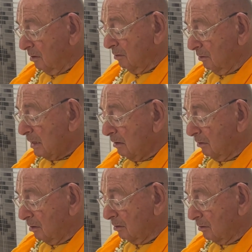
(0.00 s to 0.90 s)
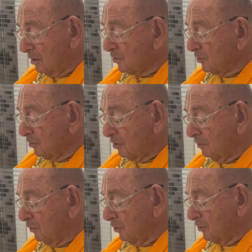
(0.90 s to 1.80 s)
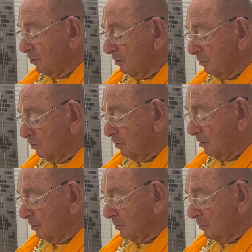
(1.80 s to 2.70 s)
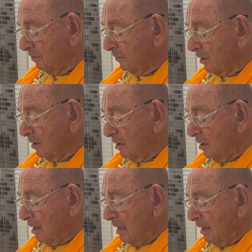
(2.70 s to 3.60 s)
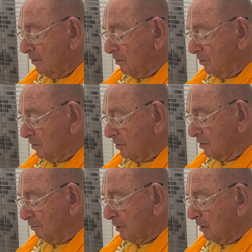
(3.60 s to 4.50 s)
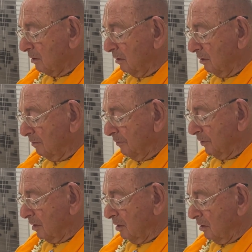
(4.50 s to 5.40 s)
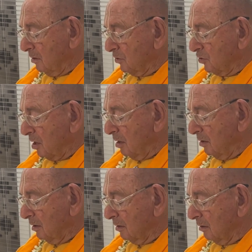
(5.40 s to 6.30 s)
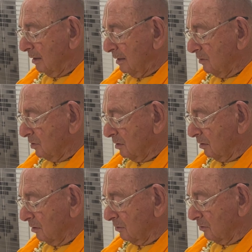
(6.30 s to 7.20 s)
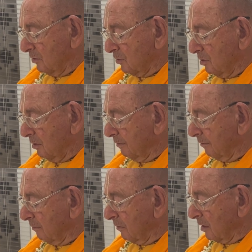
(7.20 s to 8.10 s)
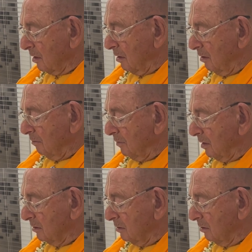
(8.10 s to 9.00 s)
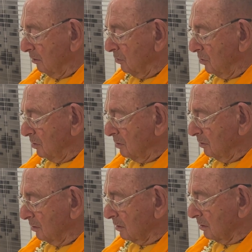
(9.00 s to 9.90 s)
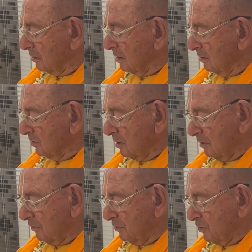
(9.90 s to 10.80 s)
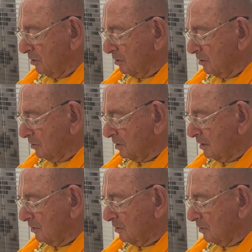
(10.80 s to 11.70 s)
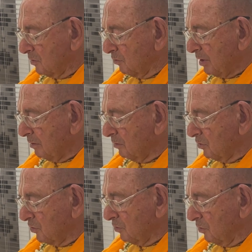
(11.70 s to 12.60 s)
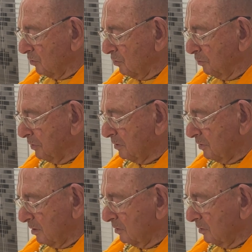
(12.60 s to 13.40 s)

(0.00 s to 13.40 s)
Now a lot of things are converging at once. Enters Pingala, shyly glancing at Krishna. My lord, King Satyajit, sends this regal jewel to Princess